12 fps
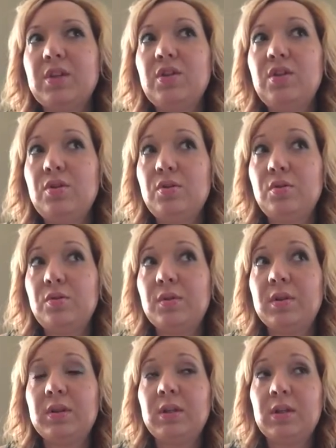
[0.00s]

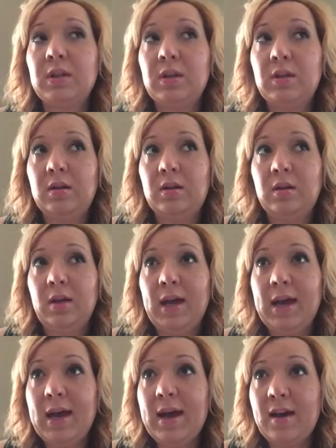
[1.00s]
you
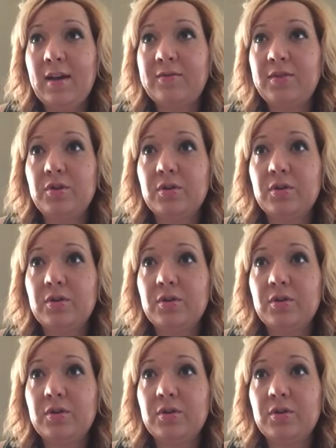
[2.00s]
have